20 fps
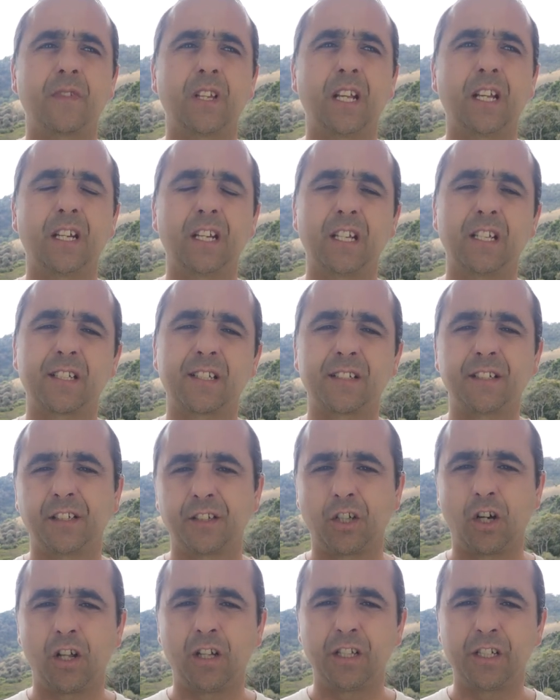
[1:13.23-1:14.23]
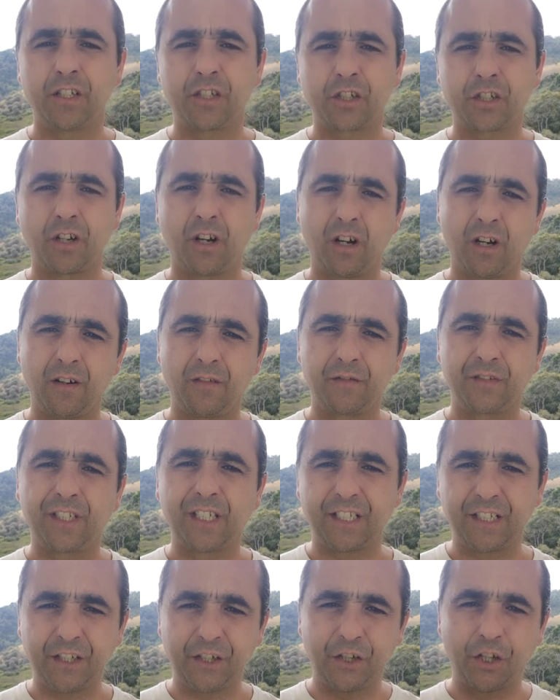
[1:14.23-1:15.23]
It is the knowledge of
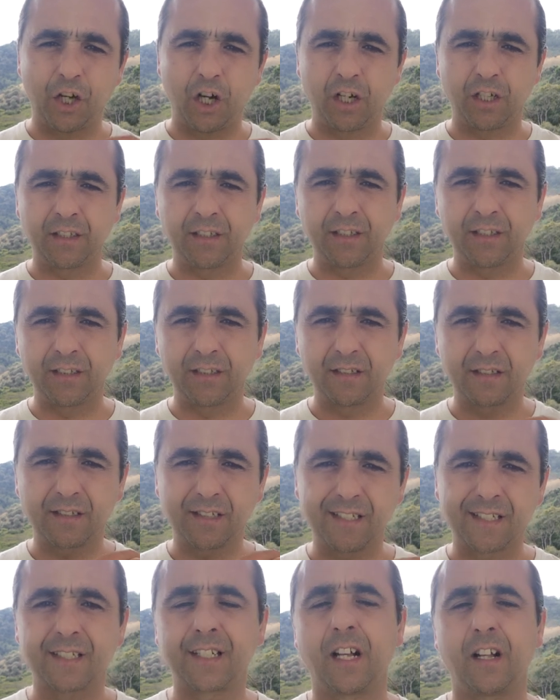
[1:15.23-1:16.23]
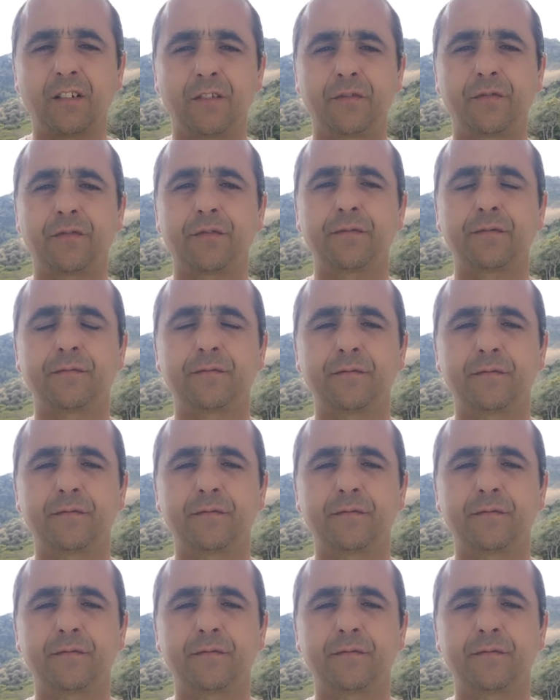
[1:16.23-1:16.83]
the non-self.